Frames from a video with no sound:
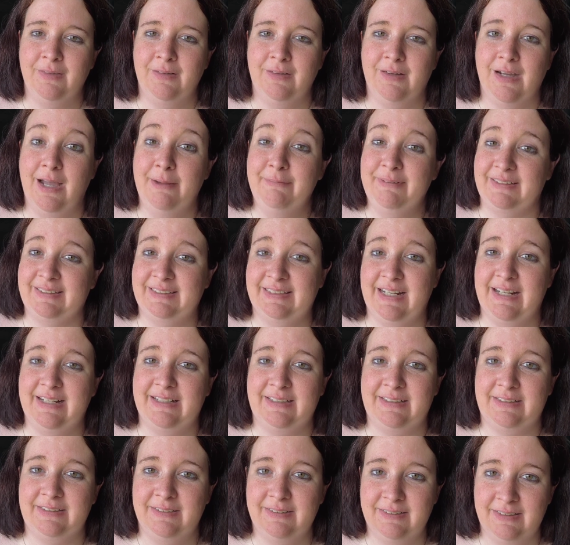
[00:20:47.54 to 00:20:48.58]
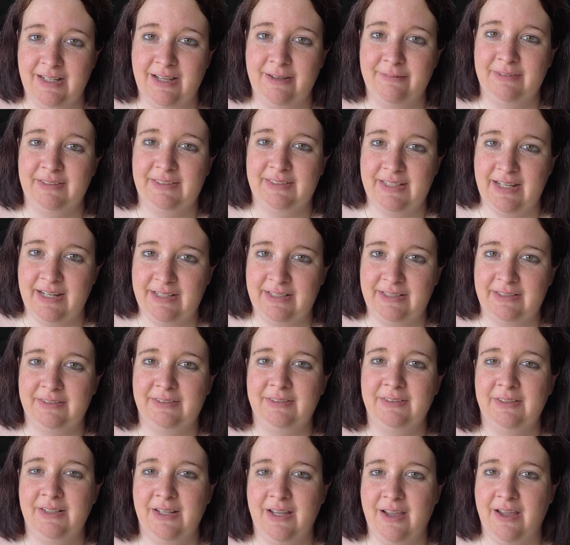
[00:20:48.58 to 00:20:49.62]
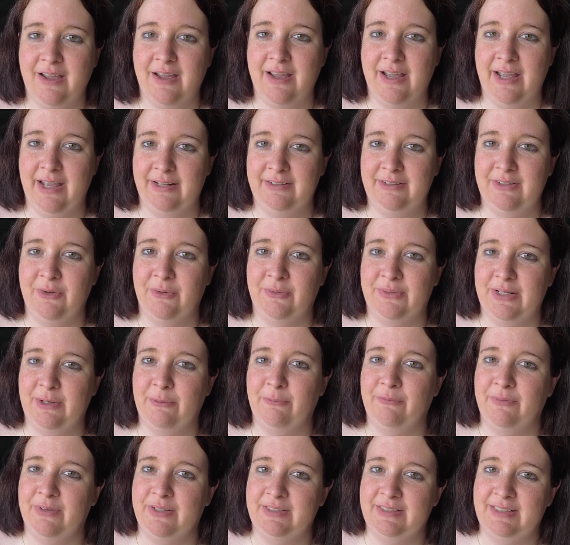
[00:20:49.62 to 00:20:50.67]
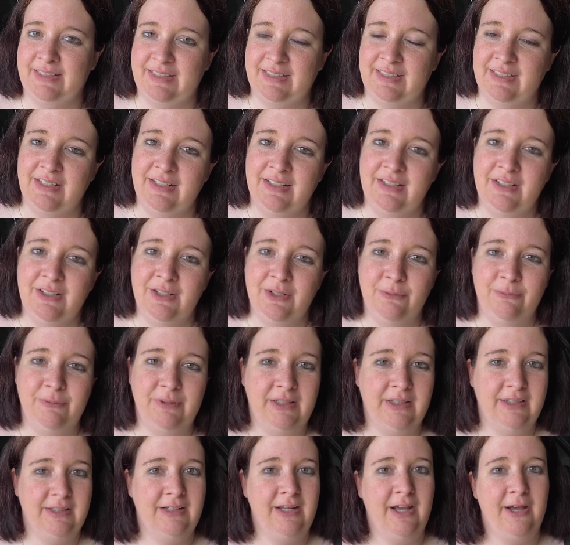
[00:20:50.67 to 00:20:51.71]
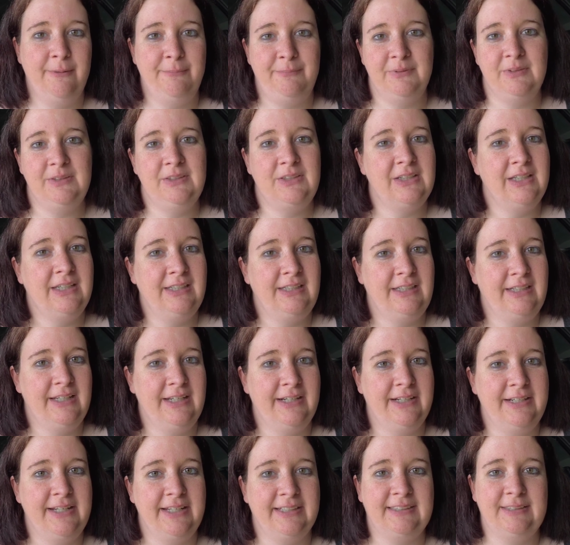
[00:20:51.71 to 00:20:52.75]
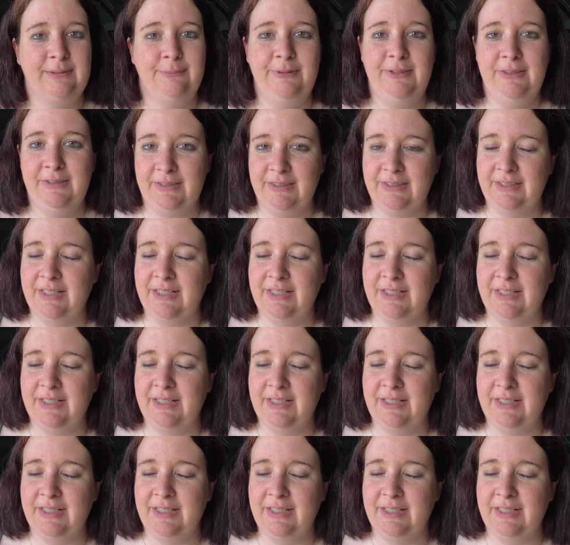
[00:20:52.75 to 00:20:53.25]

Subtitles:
excited. I'm excited. I know that once we get up into Indiana next week,